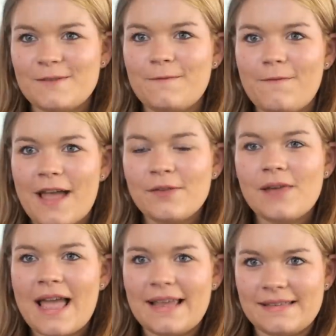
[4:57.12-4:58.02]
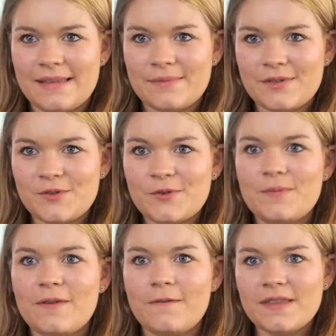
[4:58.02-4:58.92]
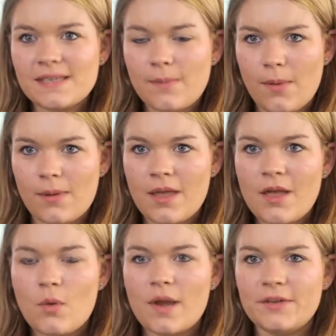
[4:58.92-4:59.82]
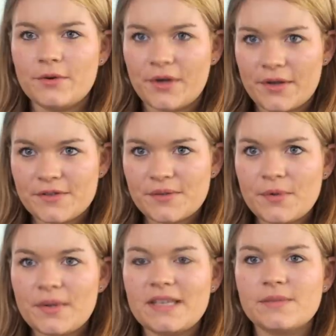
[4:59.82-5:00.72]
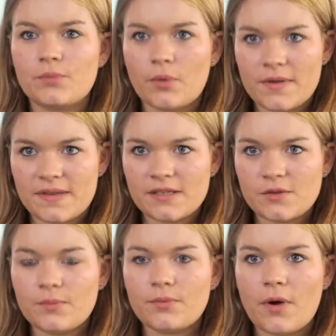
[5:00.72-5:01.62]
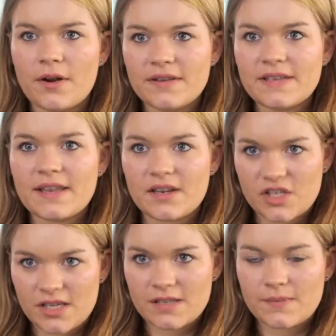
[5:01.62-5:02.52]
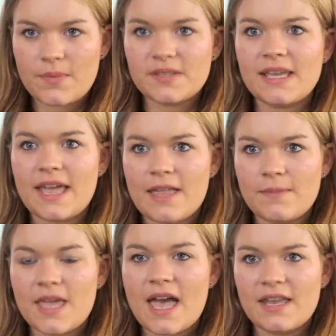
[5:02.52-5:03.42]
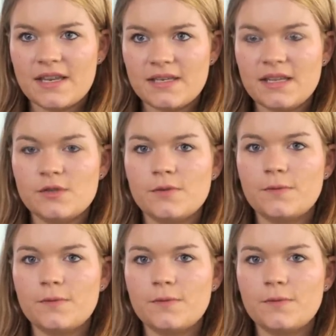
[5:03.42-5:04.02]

The final items should be visible when your customer is browsing the product datasheet, but they can be added in the